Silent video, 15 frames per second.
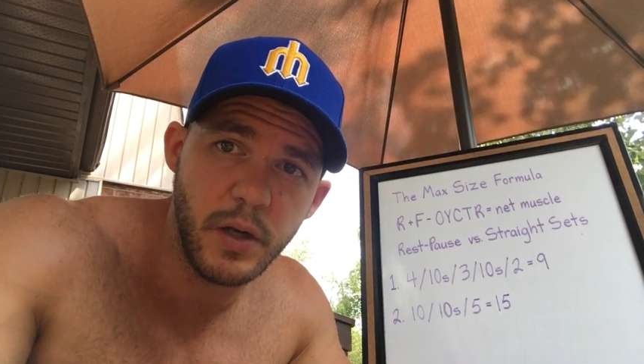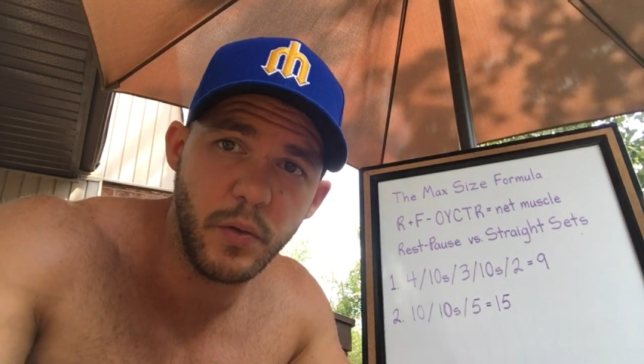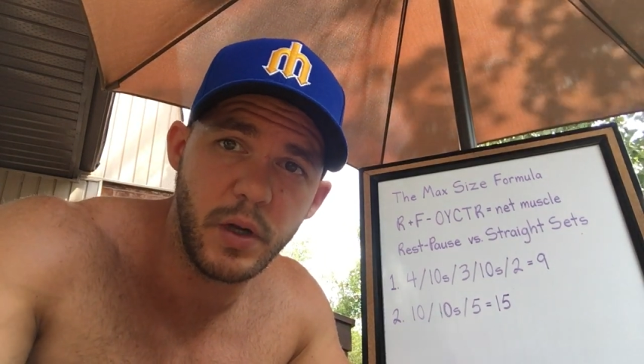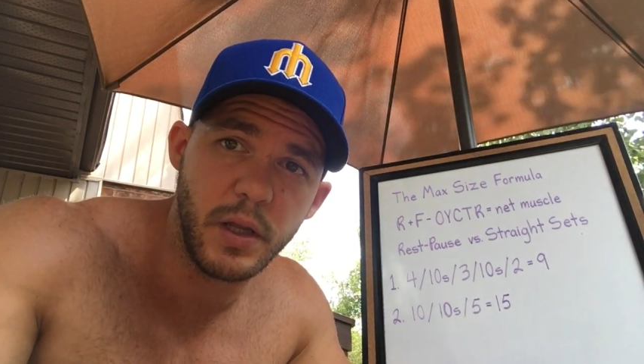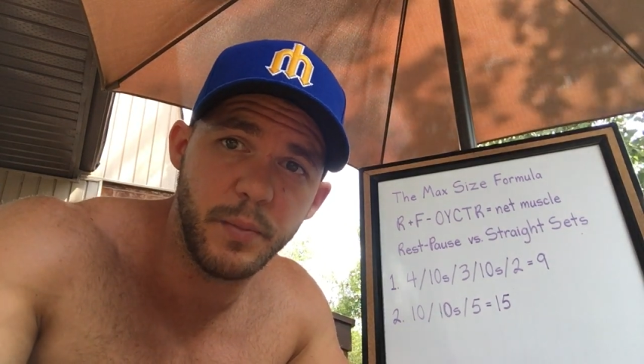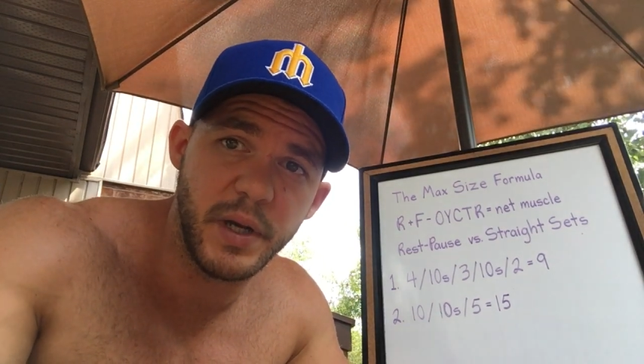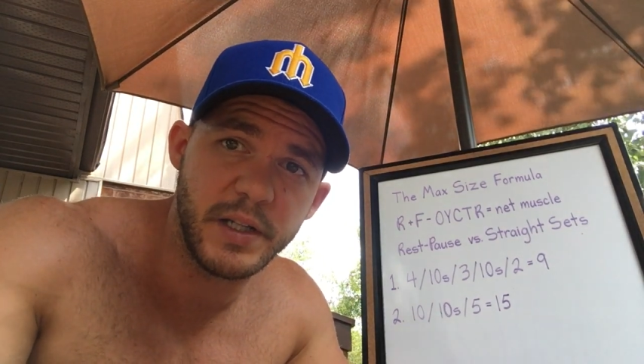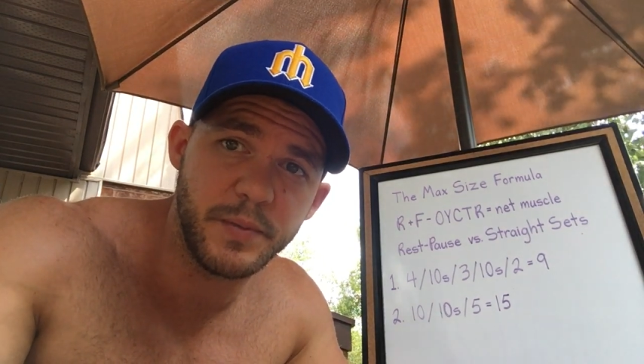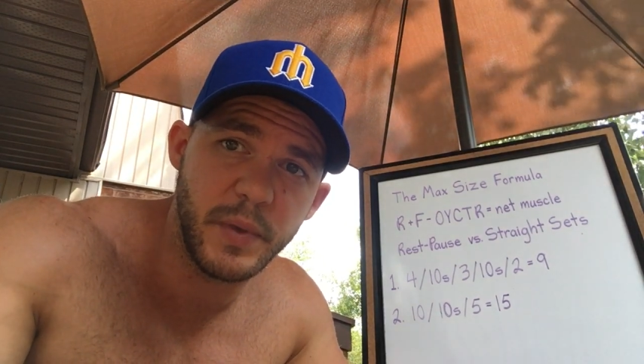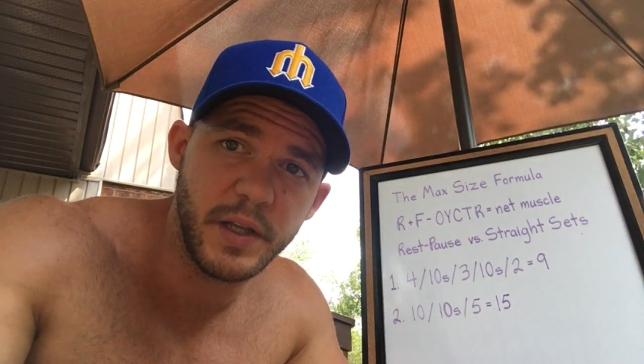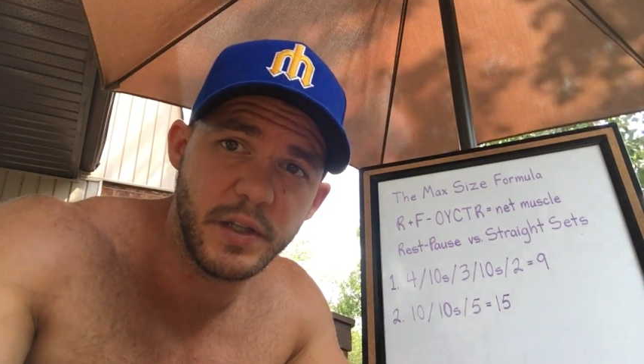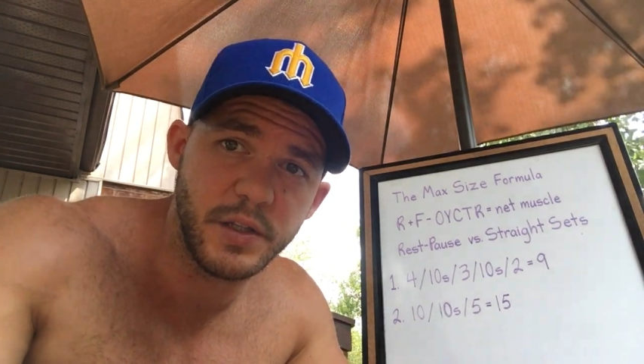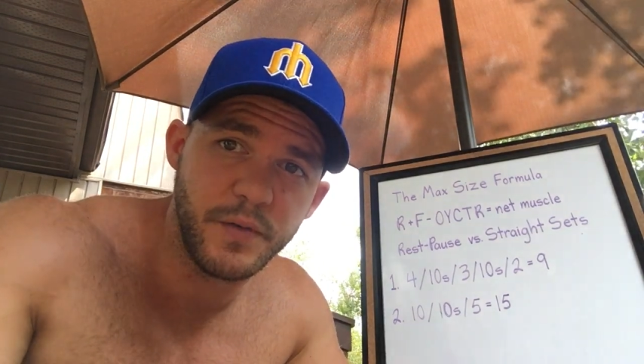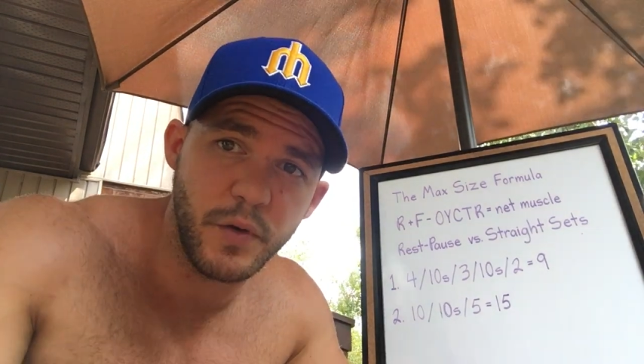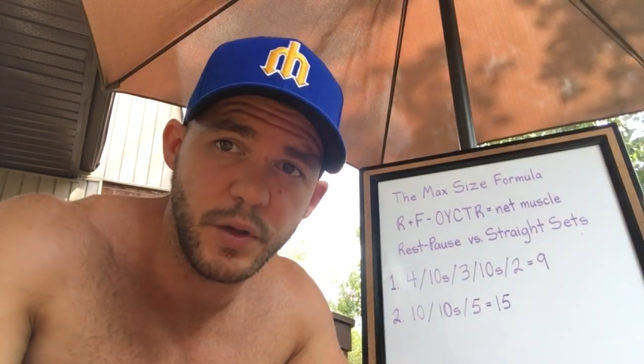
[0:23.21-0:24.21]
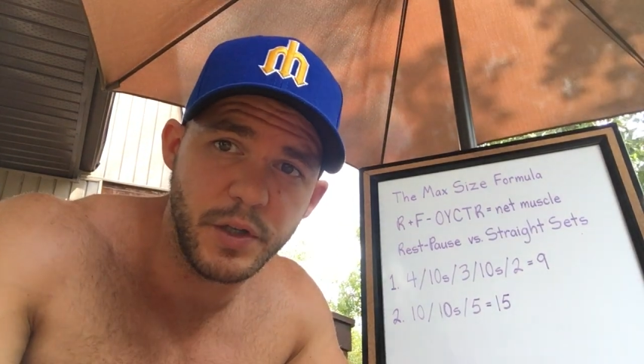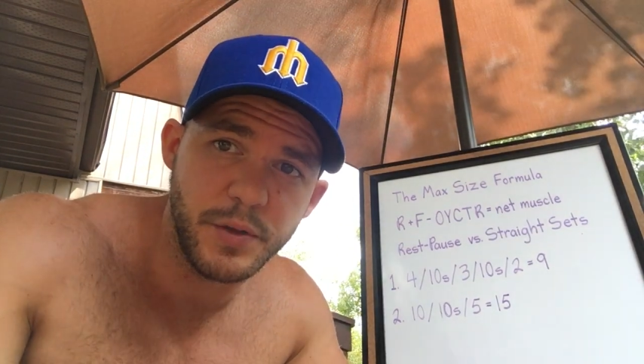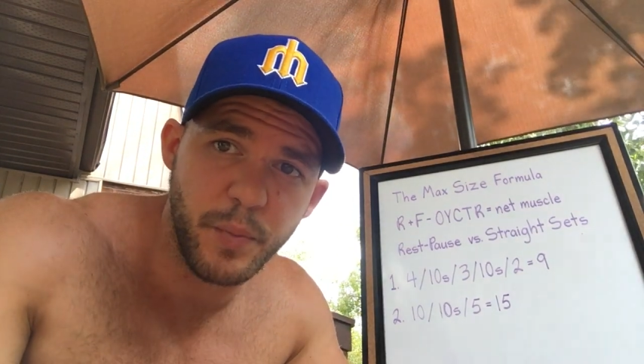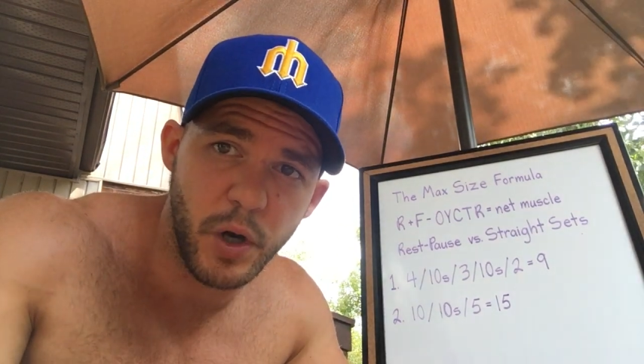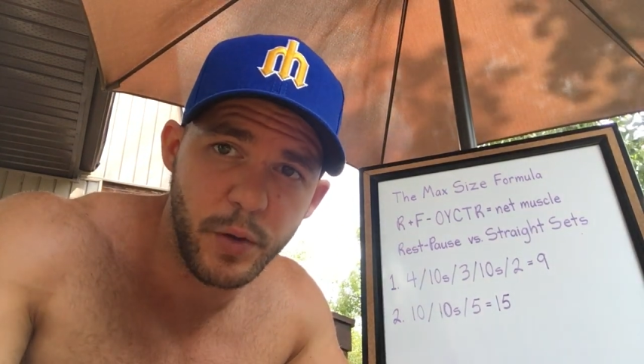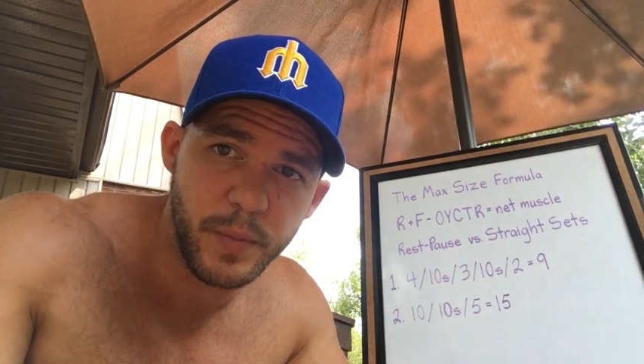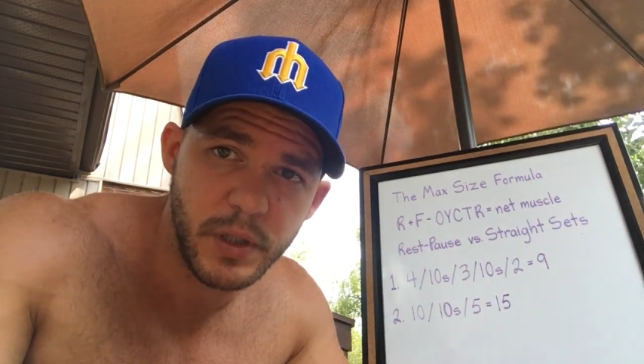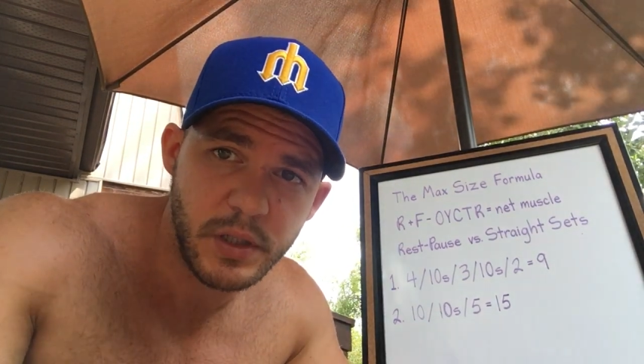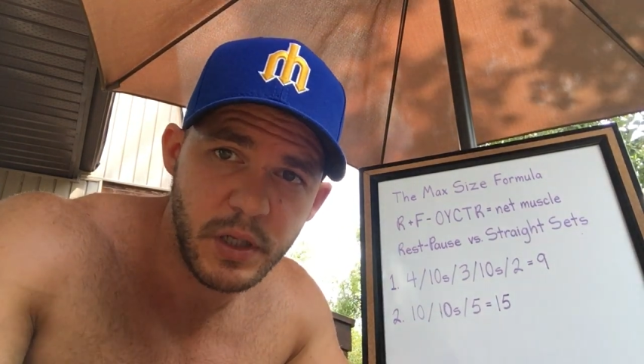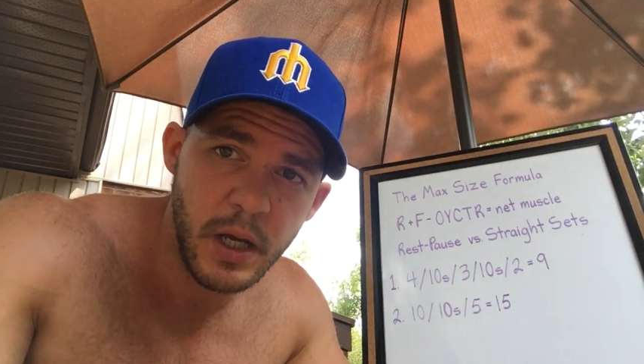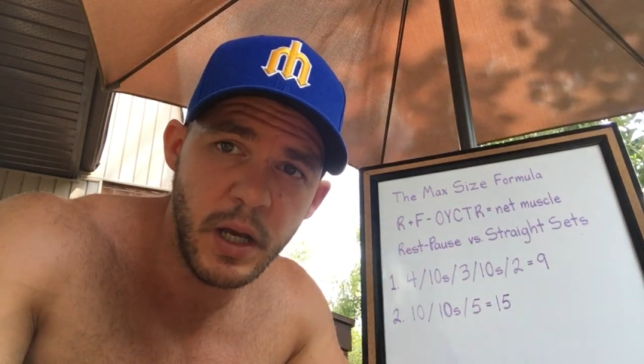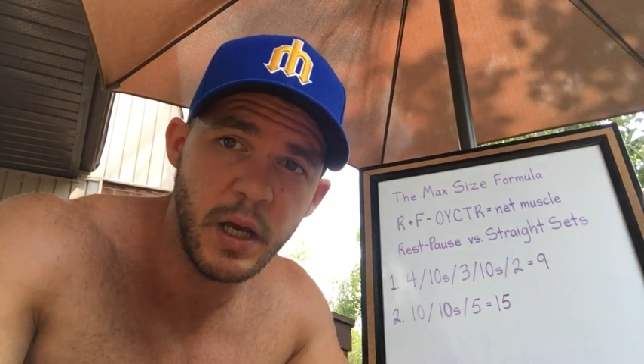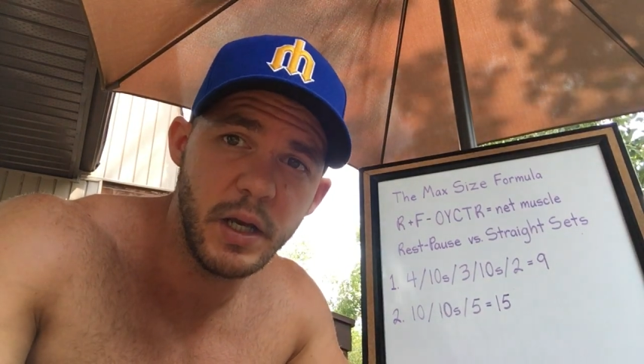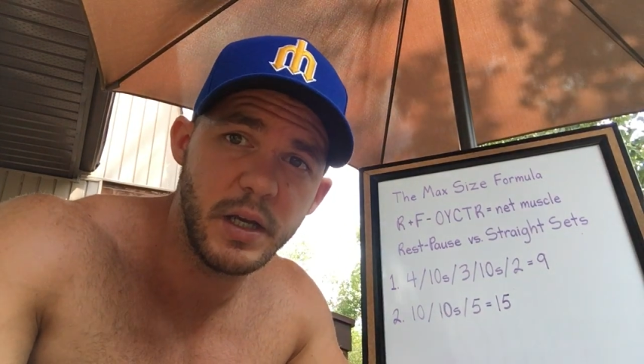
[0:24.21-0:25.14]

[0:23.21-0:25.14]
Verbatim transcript: And one of the best methods for this purpose